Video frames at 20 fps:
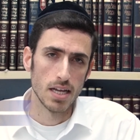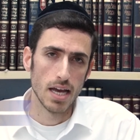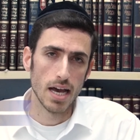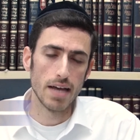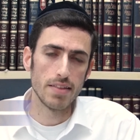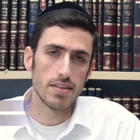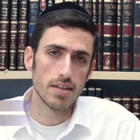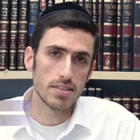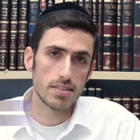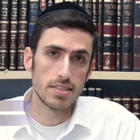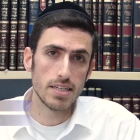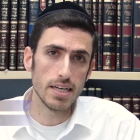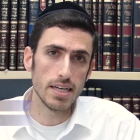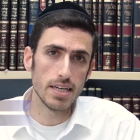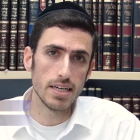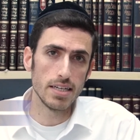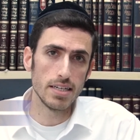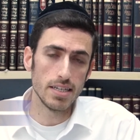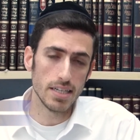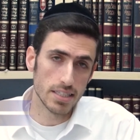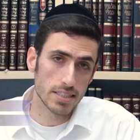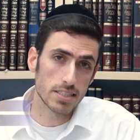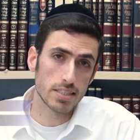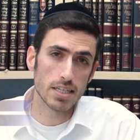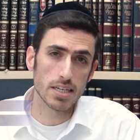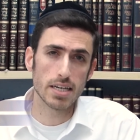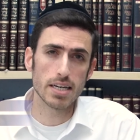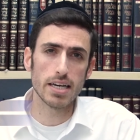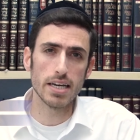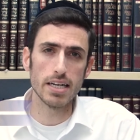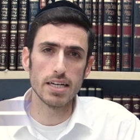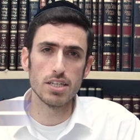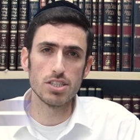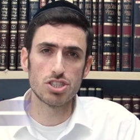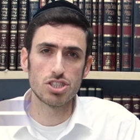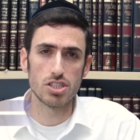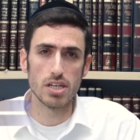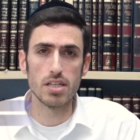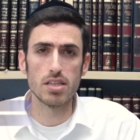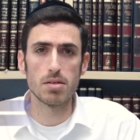and the din is the
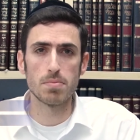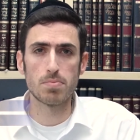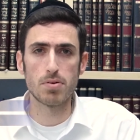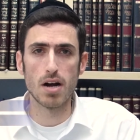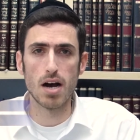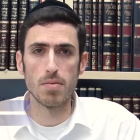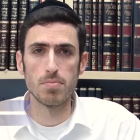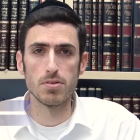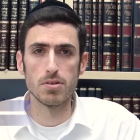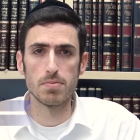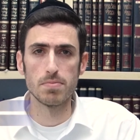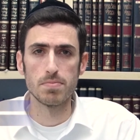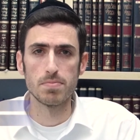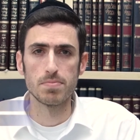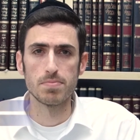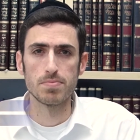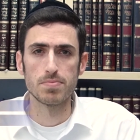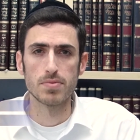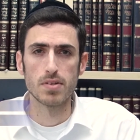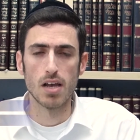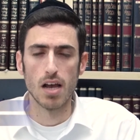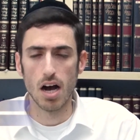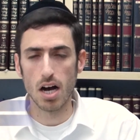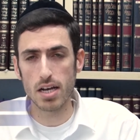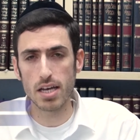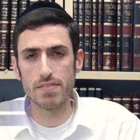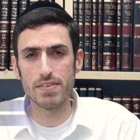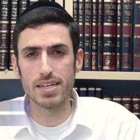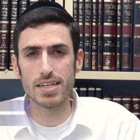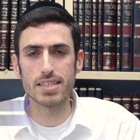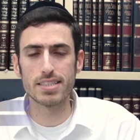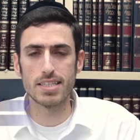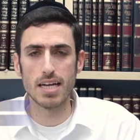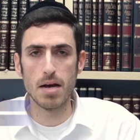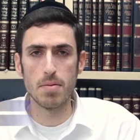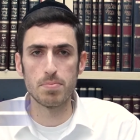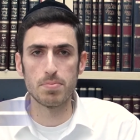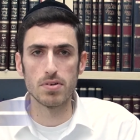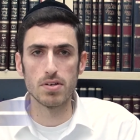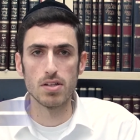chiddush in the problem. I'll give you an
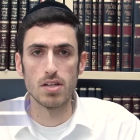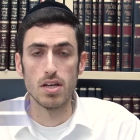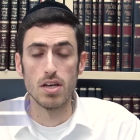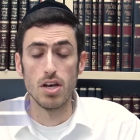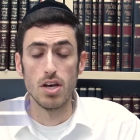example.